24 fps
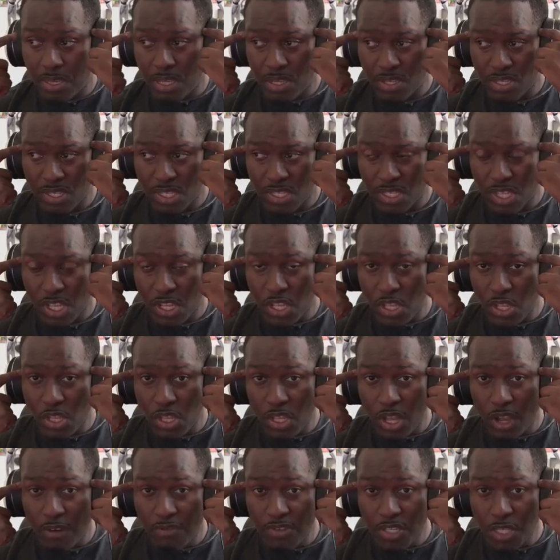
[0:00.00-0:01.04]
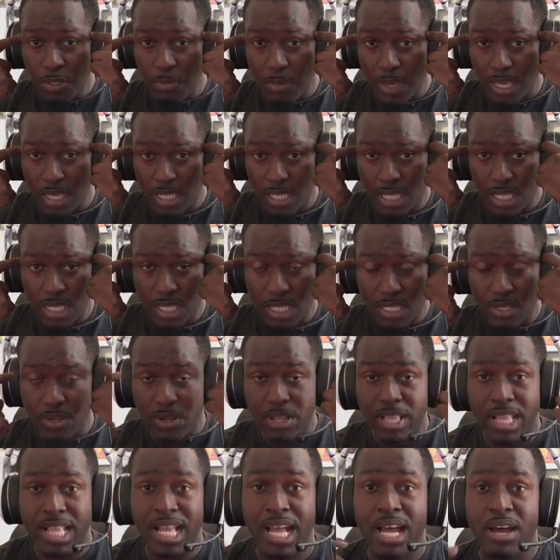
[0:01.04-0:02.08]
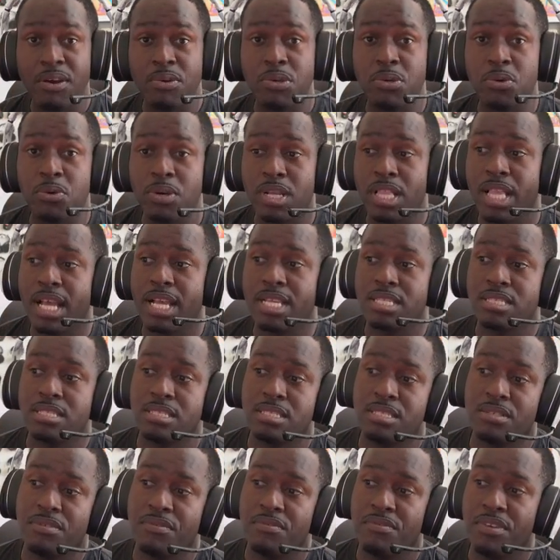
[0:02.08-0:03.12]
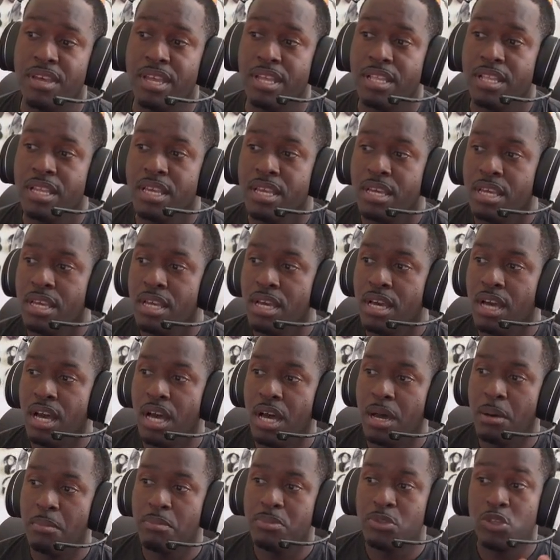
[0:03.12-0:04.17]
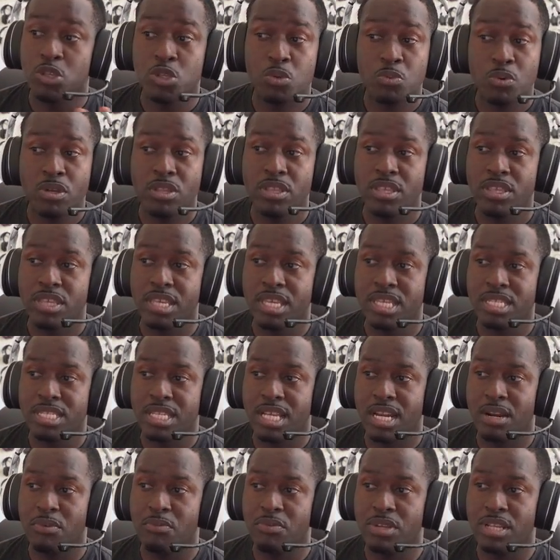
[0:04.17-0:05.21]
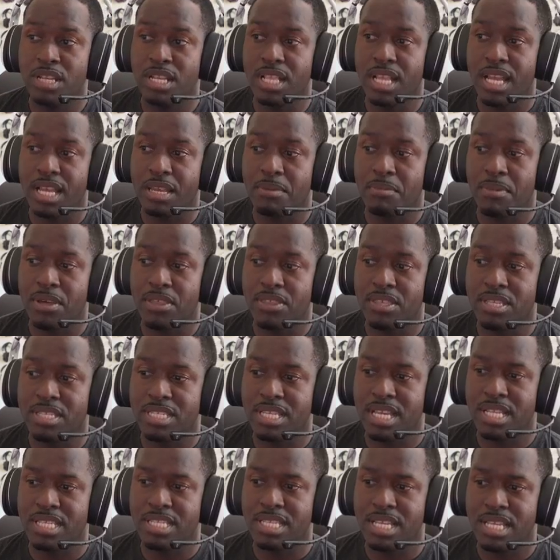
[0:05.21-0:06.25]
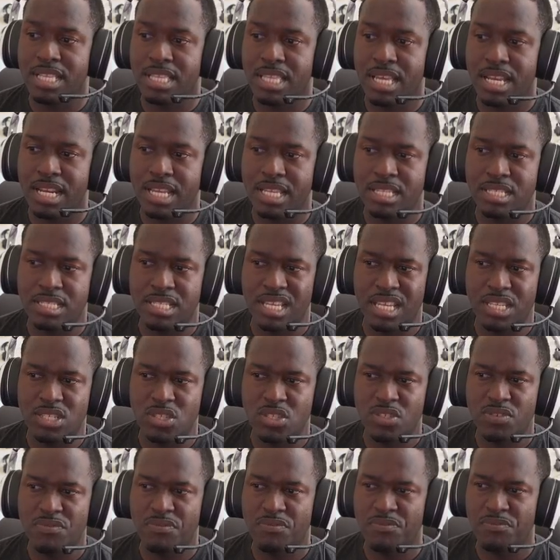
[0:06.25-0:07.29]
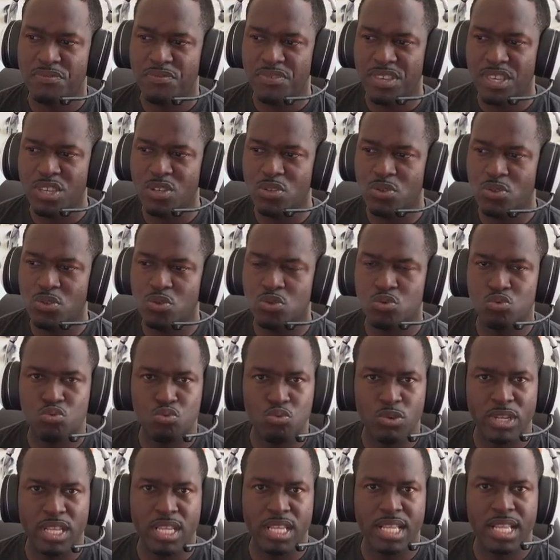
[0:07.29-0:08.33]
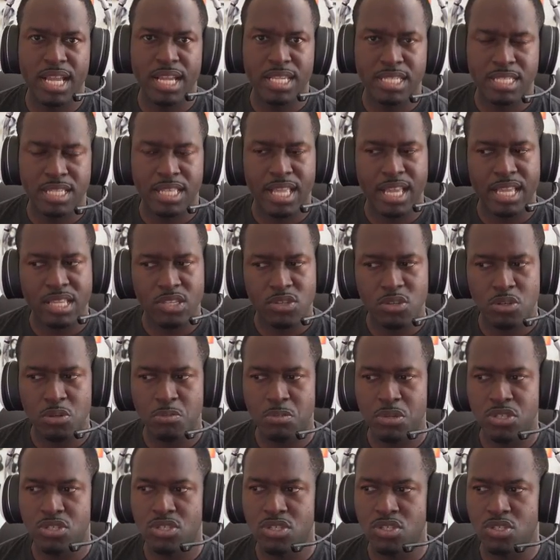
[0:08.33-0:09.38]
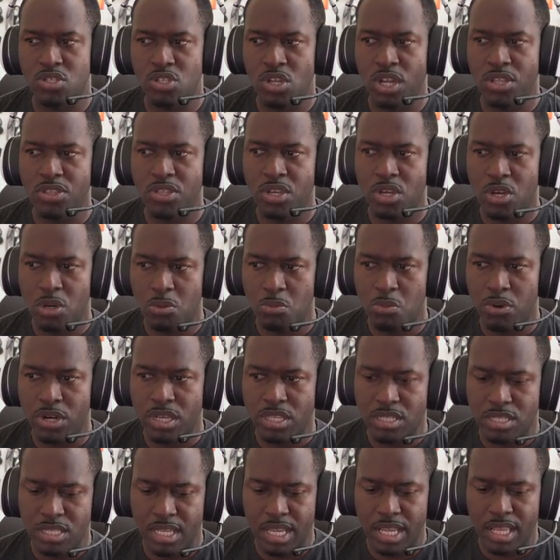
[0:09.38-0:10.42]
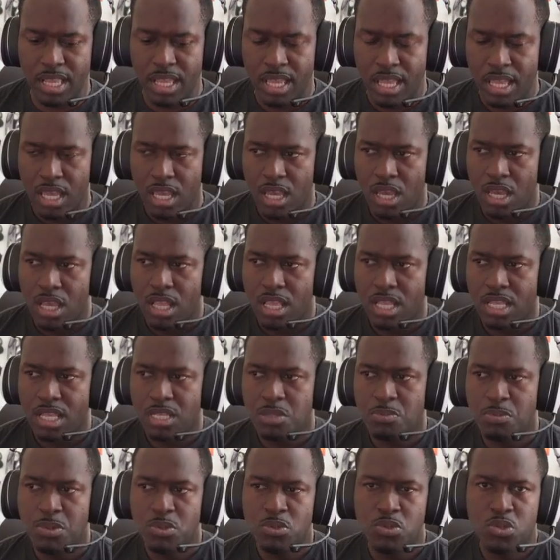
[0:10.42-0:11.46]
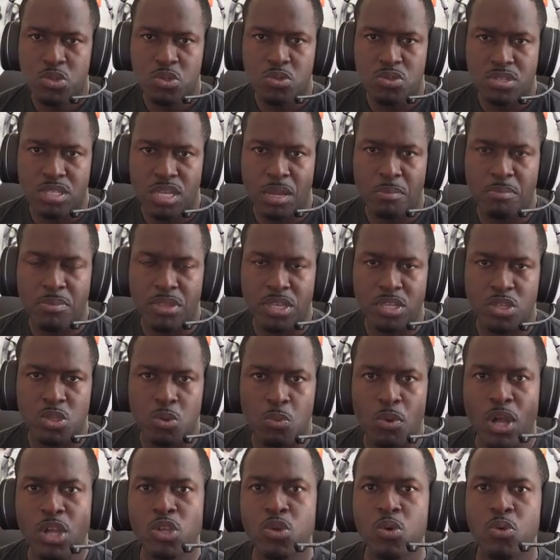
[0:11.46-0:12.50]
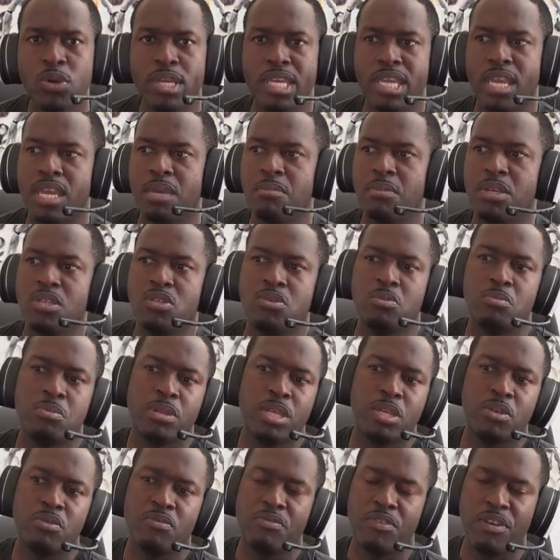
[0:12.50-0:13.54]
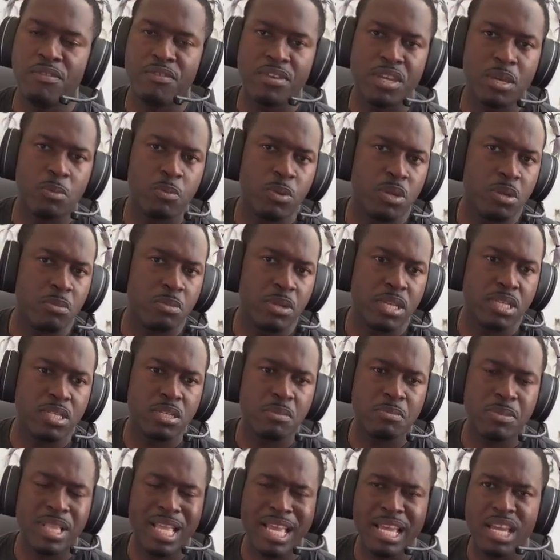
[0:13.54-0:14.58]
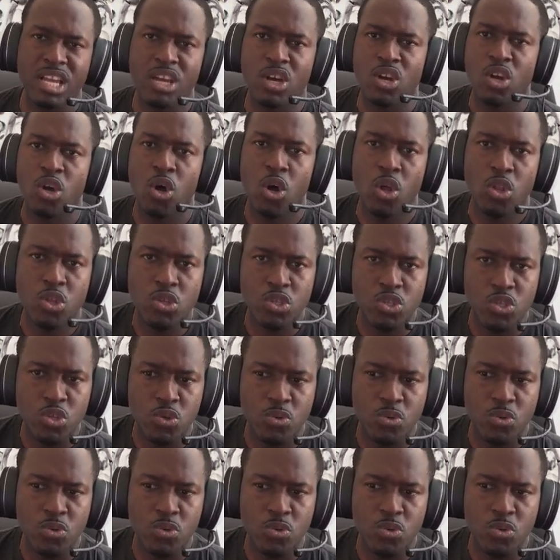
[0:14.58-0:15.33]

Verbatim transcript: because there's enough spacing to allow your glasses to fit. Um, this is one of the things that I really like about this headset that it, it just feels really nice. Like Turtle Beach has done their homework and said, let's build you something. So while you're gaming, you're playing your favorite game, when you're playing something like a Call of